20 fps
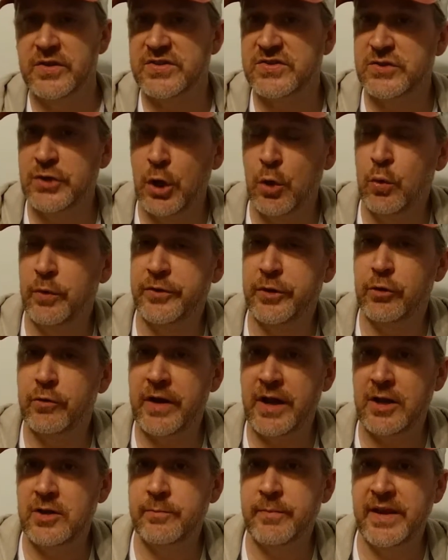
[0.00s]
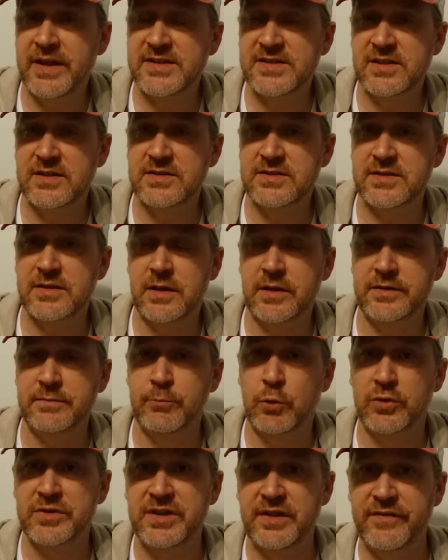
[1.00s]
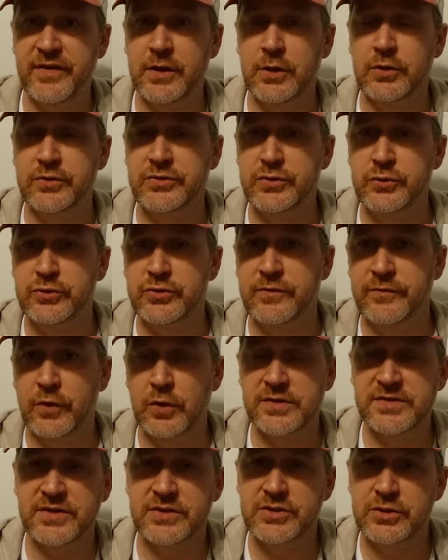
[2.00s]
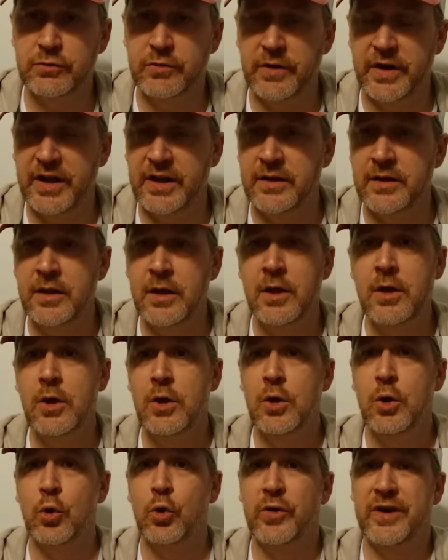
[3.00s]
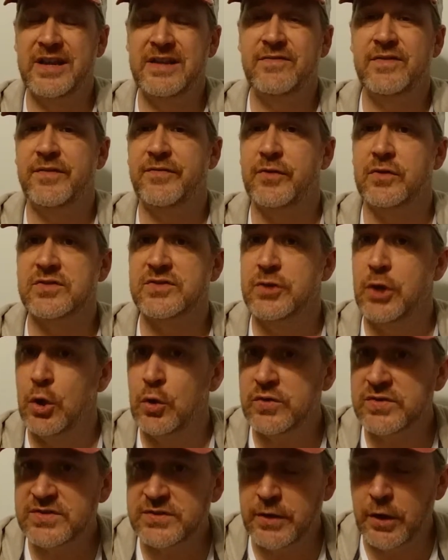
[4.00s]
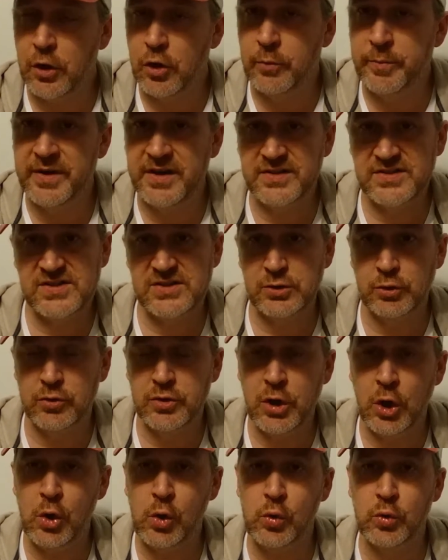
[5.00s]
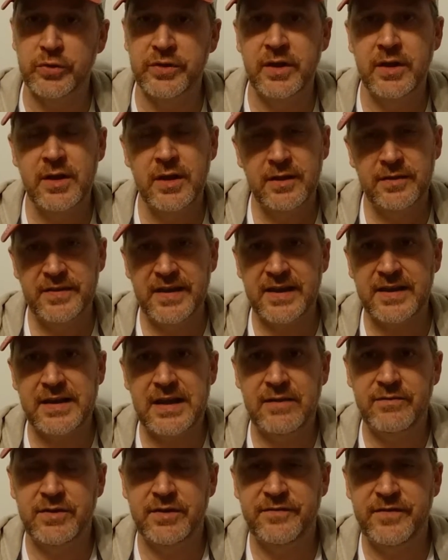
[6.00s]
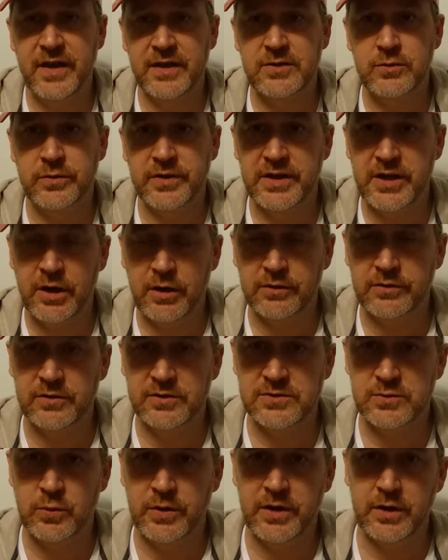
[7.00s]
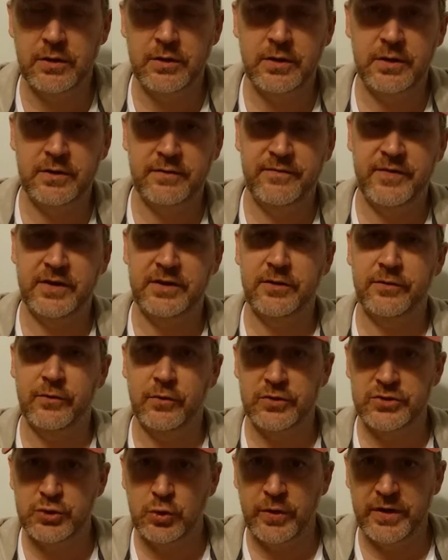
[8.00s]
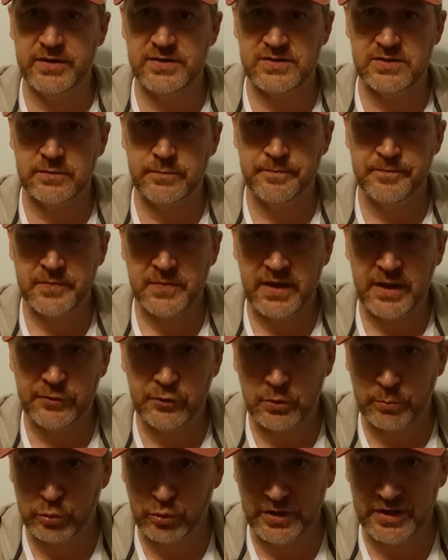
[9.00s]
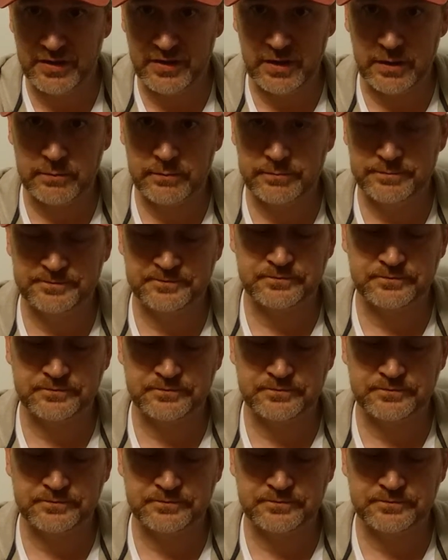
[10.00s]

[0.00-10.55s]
the snow on the ground makes it more difficult to traverse the terrain. Or even if there's no snow, but it's still cold, that can have an effect on a character as well, affecting their joints and their breathing.